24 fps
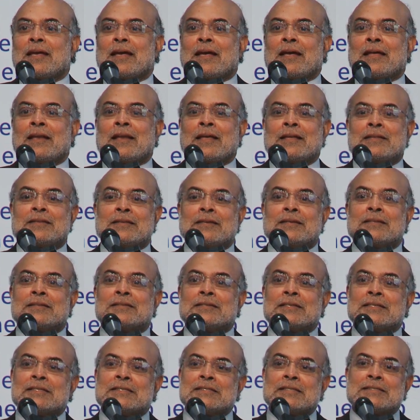And I think
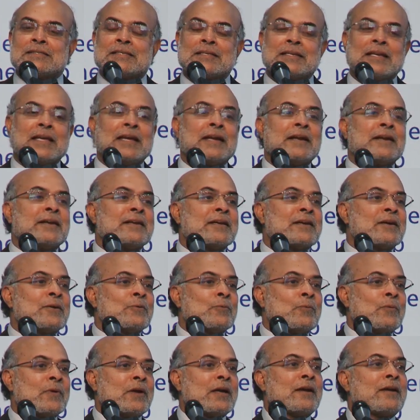this is an area
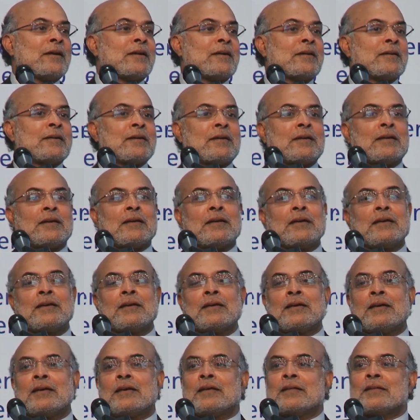where
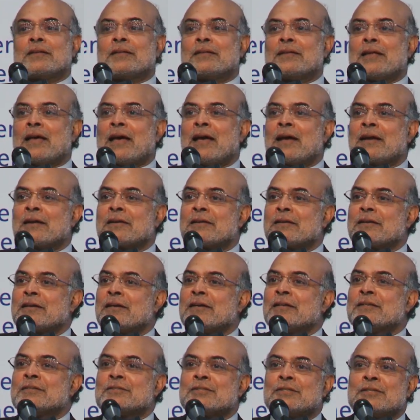the
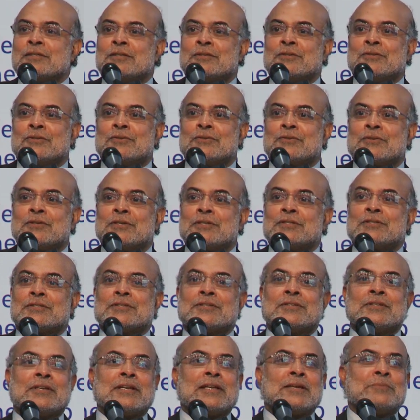agriculture,
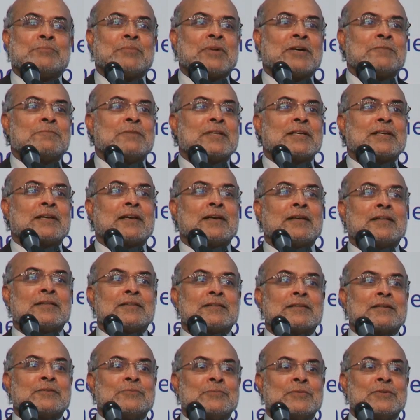nutrition, and public
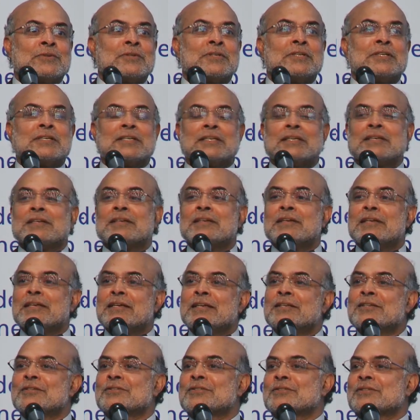health community
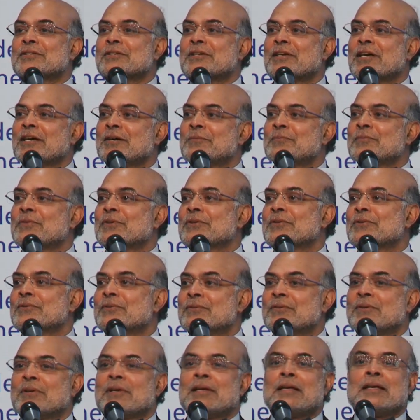needs to come
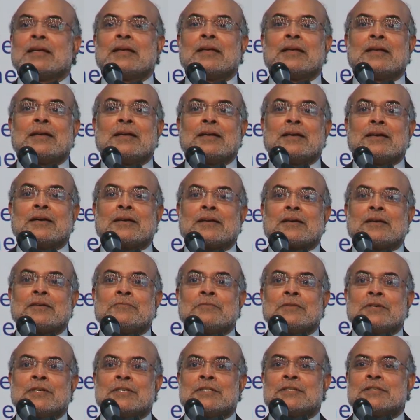to a
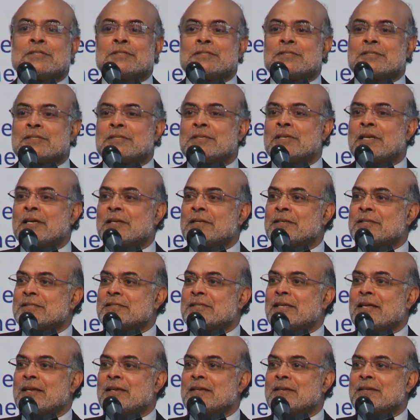convergence in
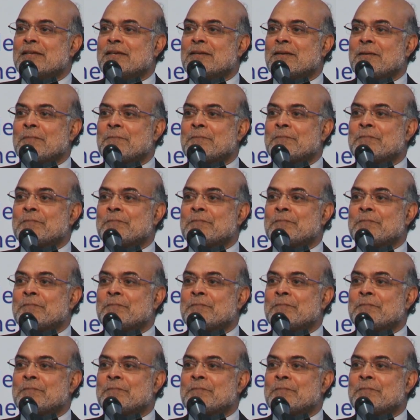understanding.